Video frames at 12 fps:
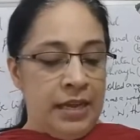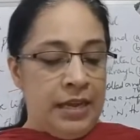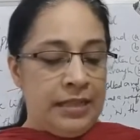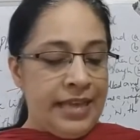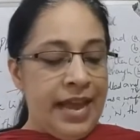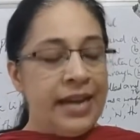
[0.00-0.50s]

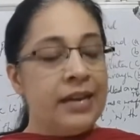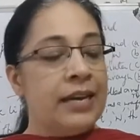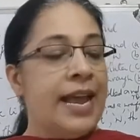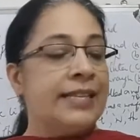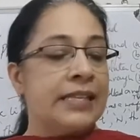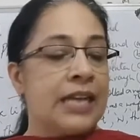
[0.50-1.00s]
Then
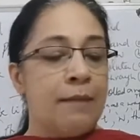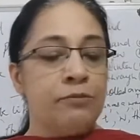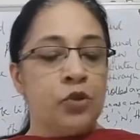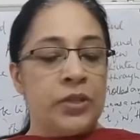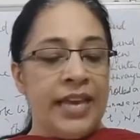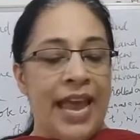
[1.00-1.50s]
let's come
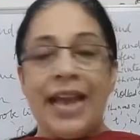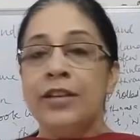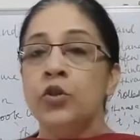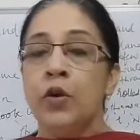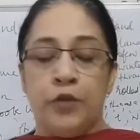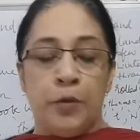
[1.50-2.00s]
to the end
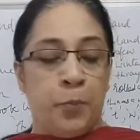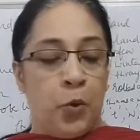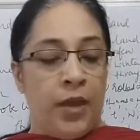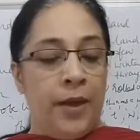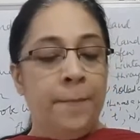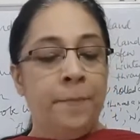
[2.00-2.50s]
of the
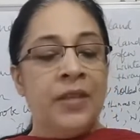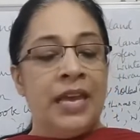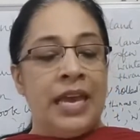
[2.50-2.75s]
poem.